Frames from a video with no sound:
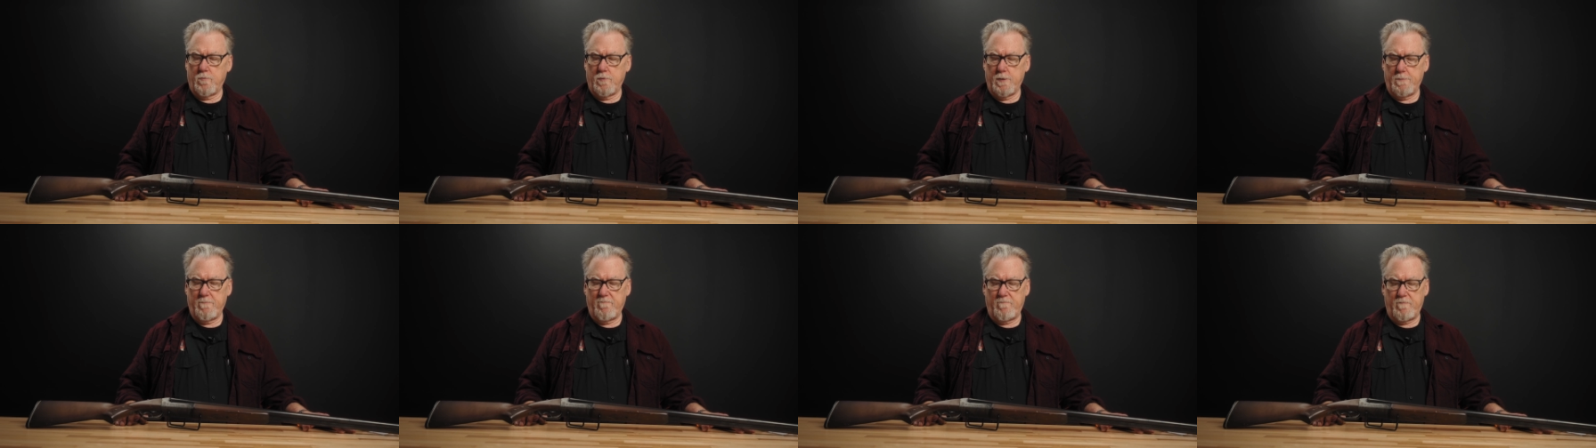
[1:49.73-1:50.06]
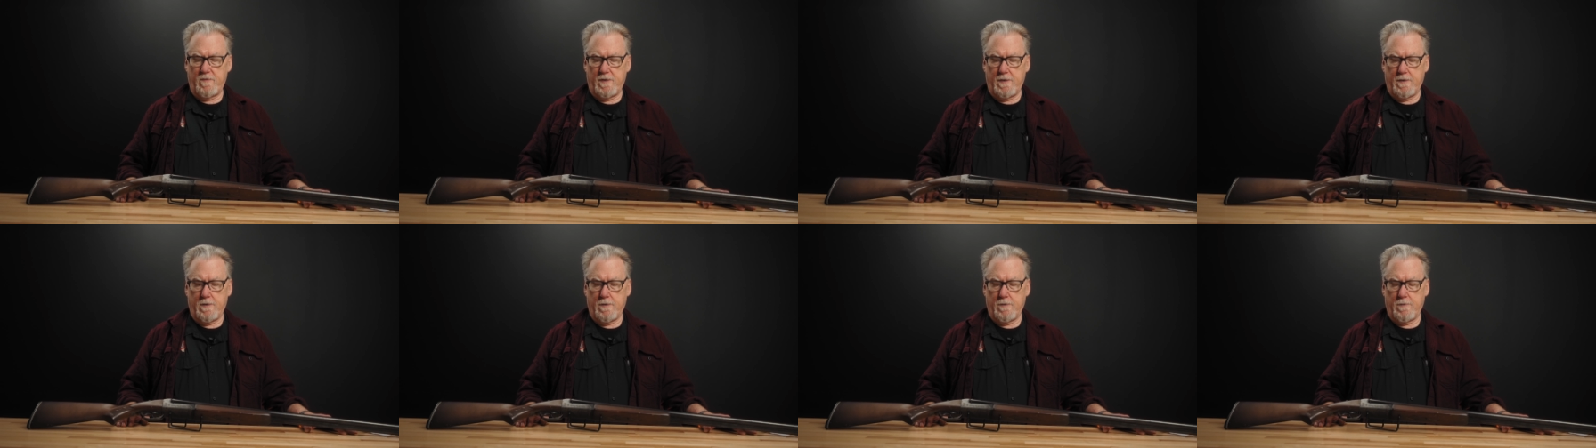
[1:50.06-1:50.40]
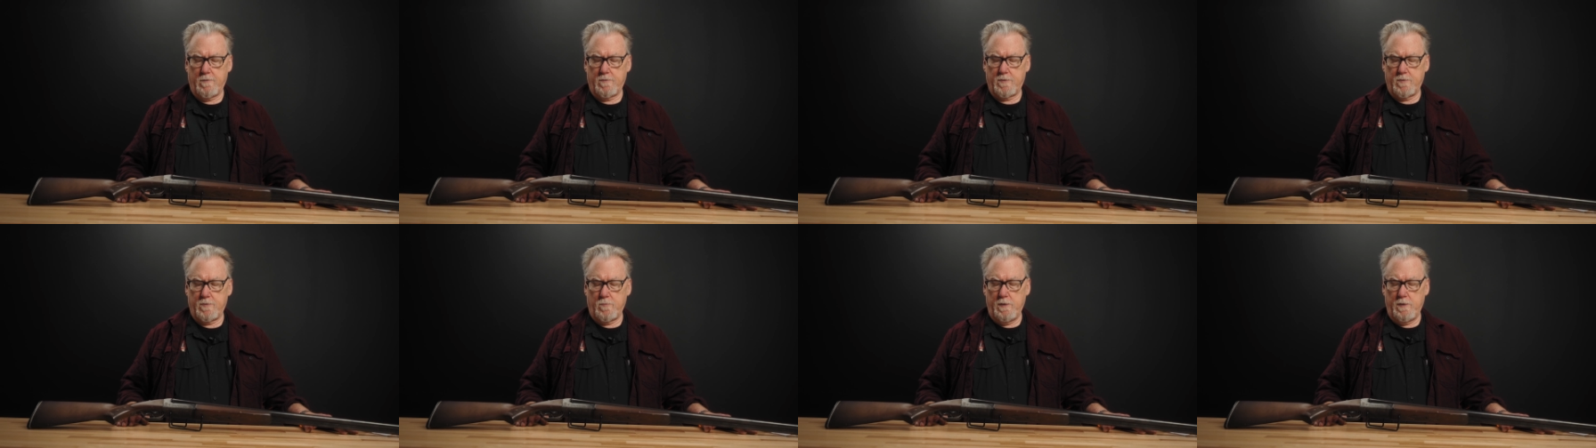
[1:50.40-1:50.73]

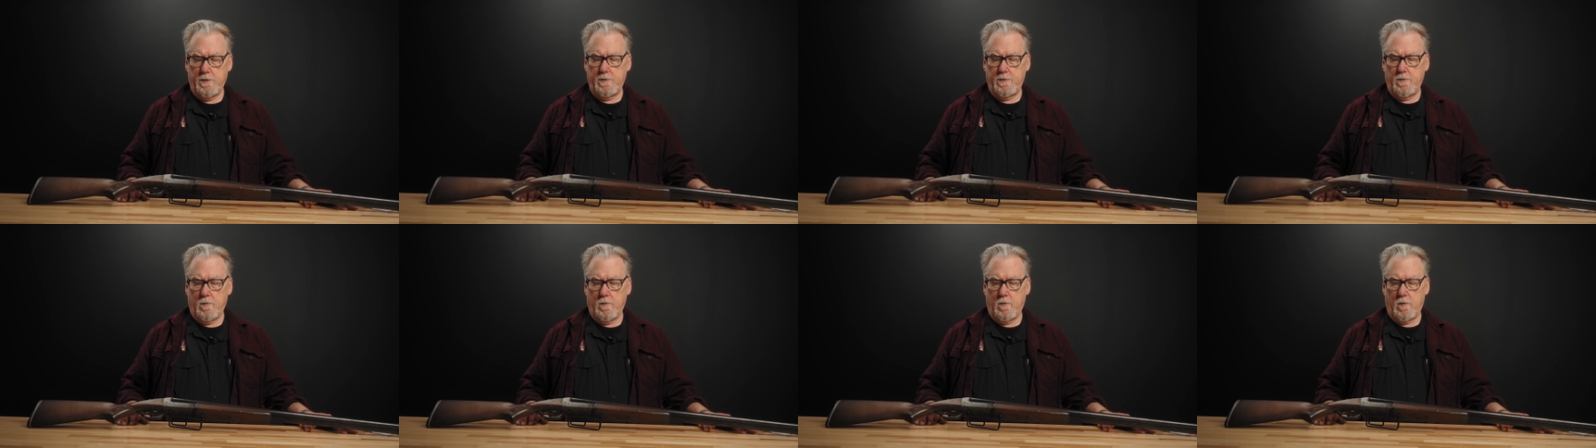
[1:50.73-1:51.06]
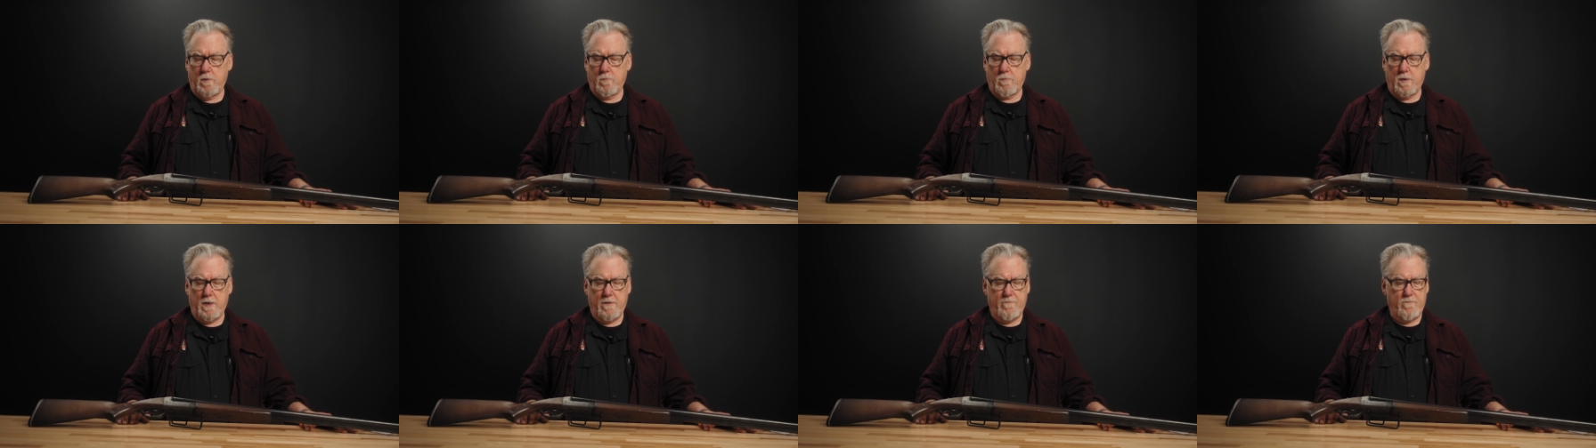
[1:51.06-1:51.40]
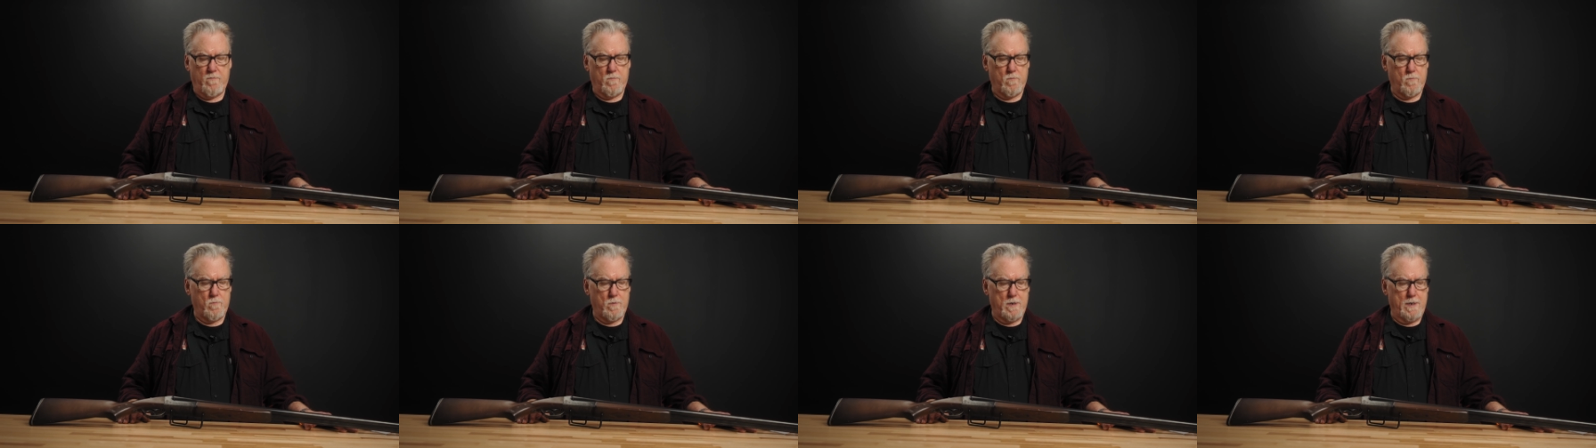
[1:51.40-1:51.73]
rimfire, 22 long
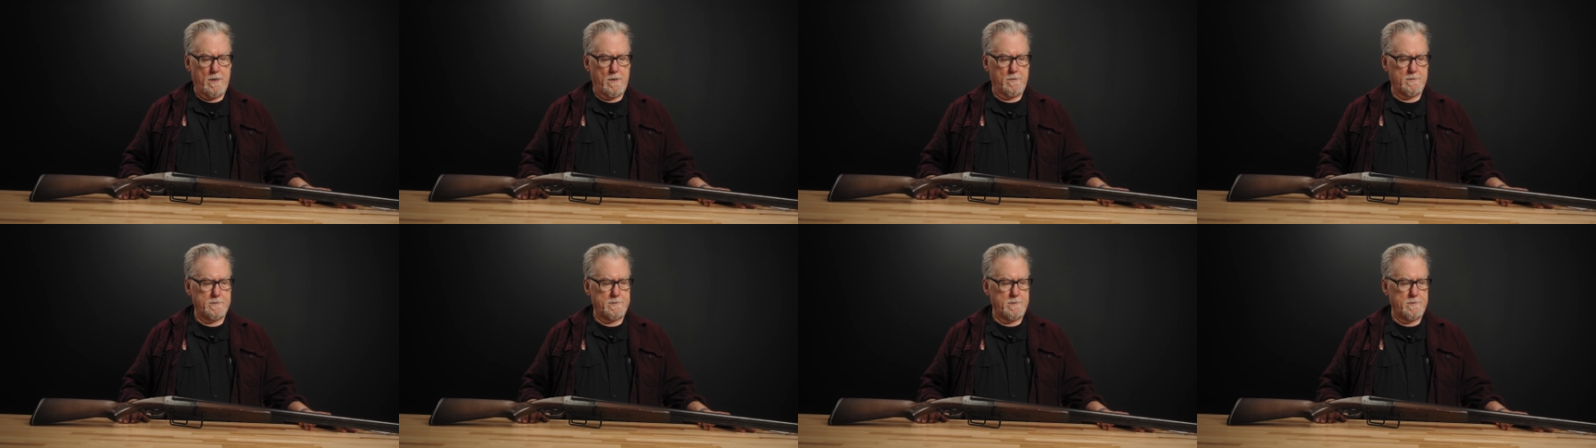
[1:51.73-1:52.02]
rifle round.